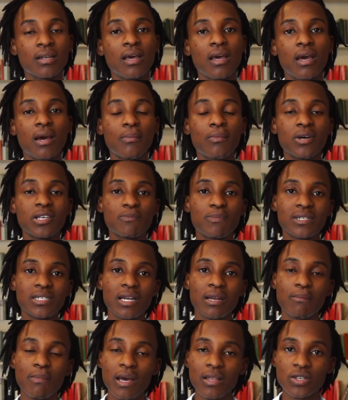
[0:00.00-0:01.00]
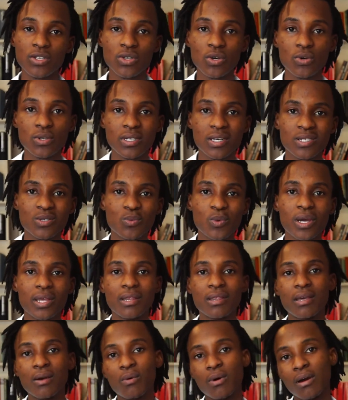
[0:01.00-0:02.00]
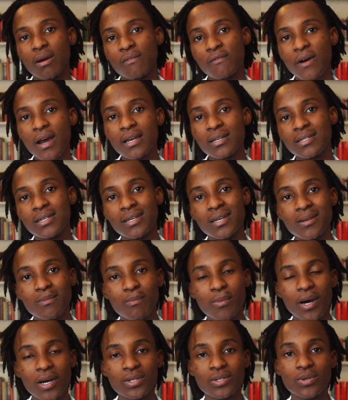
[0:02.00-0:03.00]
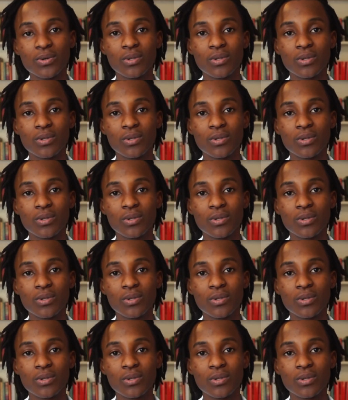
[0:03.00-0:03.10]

more especially by the soldiers when they were fighting in battle.